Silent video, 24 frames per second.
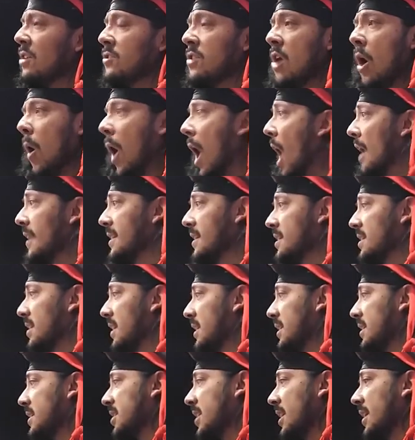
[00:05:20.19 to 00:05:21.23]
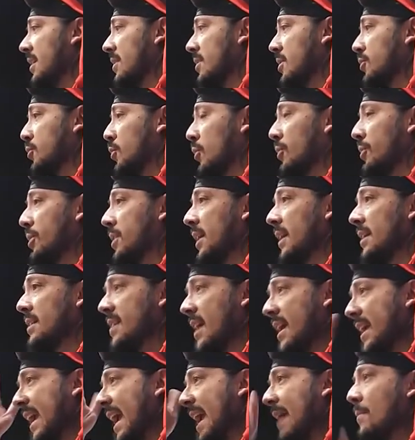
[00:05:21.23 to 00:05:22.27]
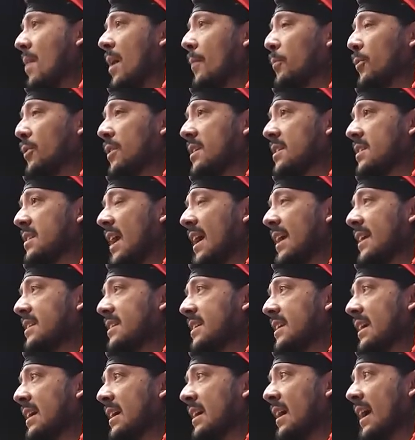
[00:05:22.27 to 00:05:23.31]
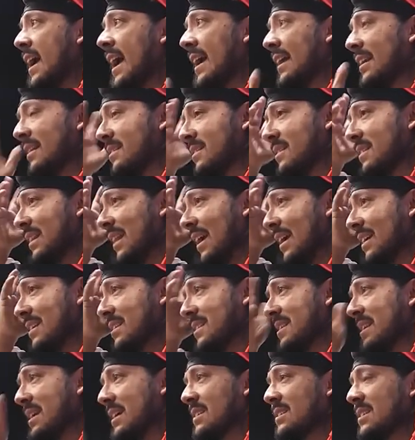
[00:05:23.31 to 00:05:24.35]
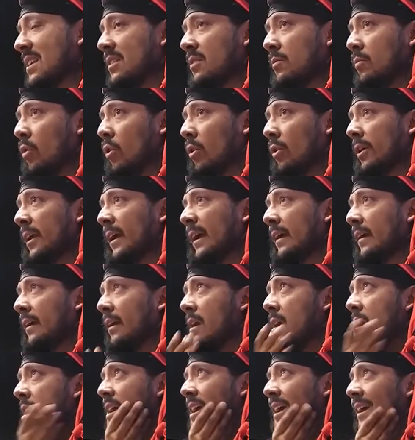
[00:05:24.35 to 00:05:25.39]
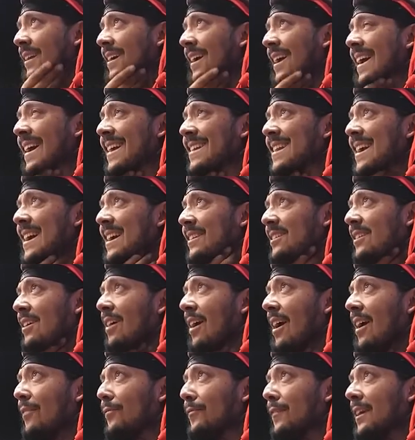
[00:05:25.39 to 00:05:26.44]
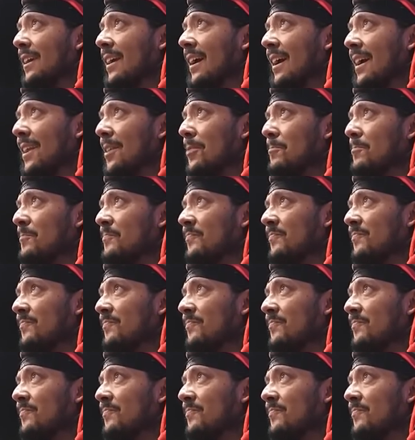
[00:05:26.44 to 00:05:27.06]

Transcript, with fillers: no, honestly, to tell you the truth, kids, I came up with this idea at like 6 in the morning, and I hadn't had coffee yet.